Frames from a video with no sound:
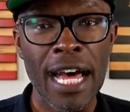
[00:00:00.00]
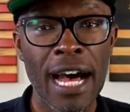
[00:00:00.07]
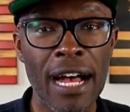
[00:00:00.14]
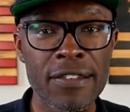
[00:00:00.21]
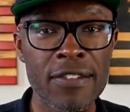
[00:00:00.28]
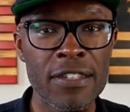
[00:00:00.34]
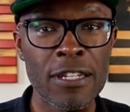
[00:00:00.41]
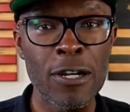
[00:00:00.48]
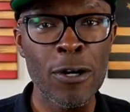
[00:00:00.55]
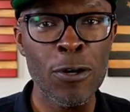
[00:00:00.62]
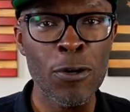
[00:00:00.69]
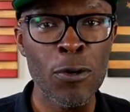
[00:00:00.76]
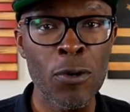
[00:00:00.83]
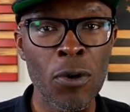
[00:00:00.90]
I see a
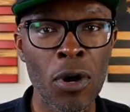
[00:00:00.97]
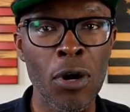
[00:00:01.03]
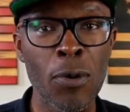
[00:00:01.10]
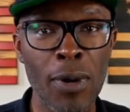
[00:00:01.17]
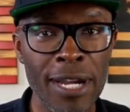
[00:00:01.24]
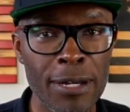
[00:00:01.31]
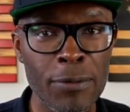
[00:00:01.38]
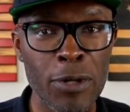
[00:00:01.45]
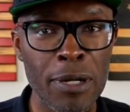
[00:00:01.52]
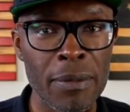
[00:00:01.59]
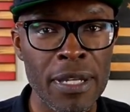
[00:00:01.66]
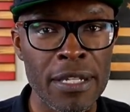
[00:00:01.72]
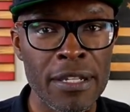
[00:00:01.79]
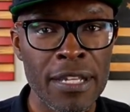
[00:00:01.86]
whole white
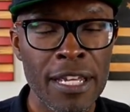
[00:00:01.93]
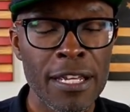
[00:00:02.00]
woman